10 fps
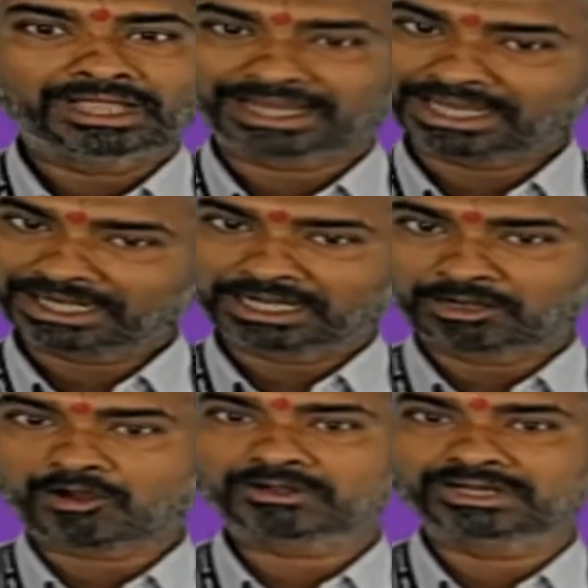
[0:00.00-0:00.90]
Again, a
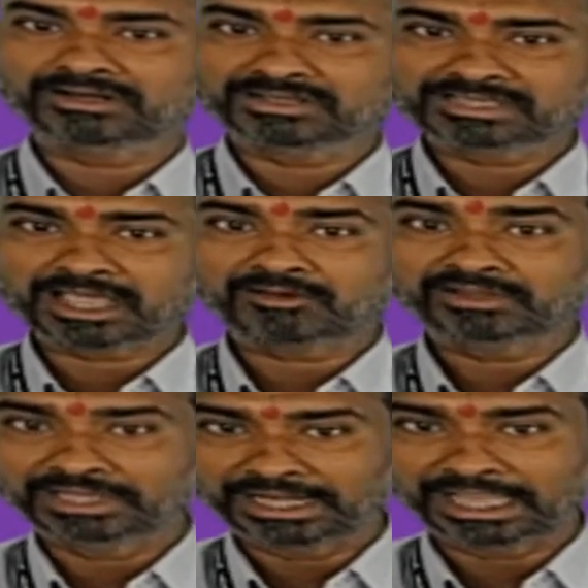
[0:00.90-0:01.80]
doctor does
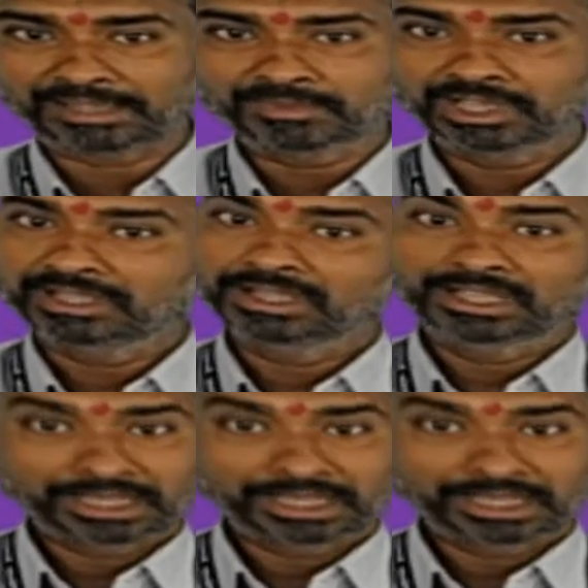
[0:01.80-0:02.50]
have the name,